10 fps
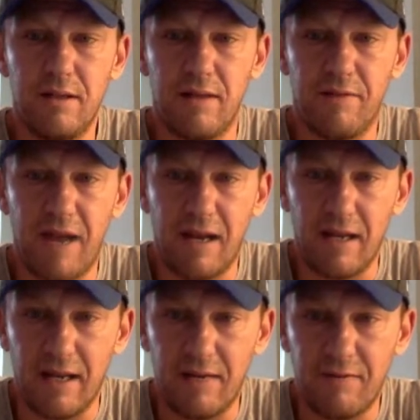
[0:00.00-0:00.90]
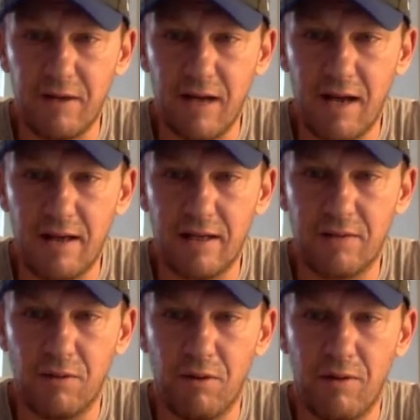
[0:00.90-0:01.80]
They finally figured out he can
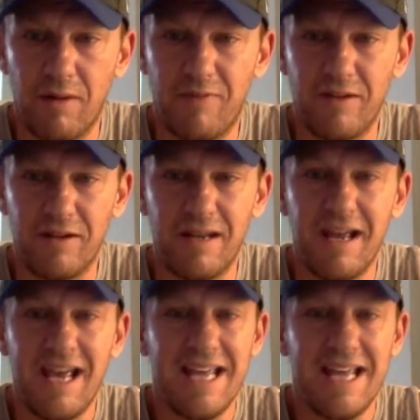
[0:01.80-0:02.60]
throw the field.